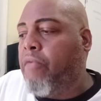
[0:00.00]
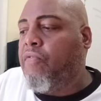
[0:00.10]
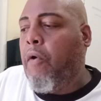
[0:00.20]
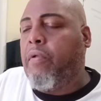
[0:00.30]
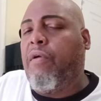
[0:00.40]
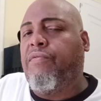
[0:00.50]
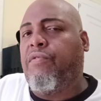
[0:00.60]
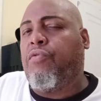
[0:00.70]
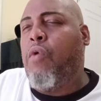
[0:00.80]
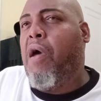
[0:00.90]
So close
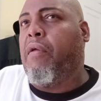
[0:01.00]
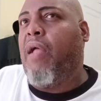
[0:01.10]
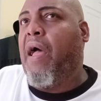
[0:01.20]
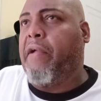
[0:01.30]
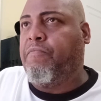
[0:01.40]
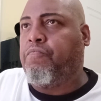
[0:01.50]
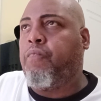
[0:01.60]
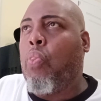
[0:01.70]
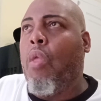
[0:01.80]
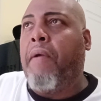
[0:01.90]
to 3 o'clock,
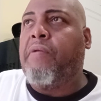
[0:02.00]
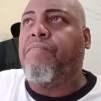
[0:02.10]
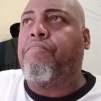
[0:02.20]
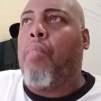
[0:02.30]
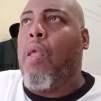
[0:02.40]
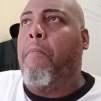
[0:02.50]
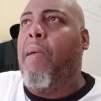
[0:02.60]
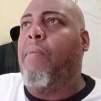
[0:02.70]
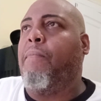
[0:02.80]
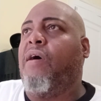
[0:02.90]

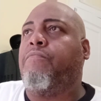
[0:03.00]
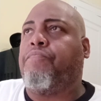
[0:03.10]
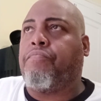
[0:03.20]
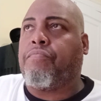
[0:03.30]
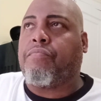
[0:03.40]
maybe about